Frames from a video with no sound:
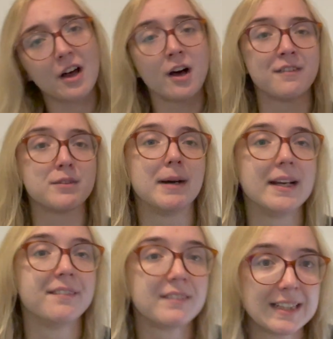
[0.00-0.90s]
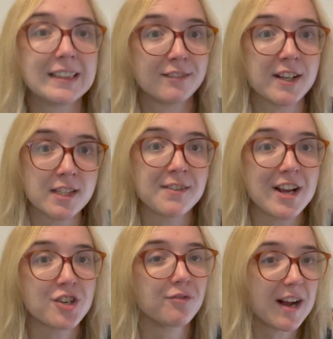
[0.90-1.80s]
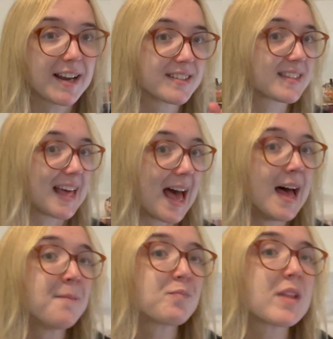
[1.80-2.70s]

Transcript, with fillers: after my little fast fashion rant there,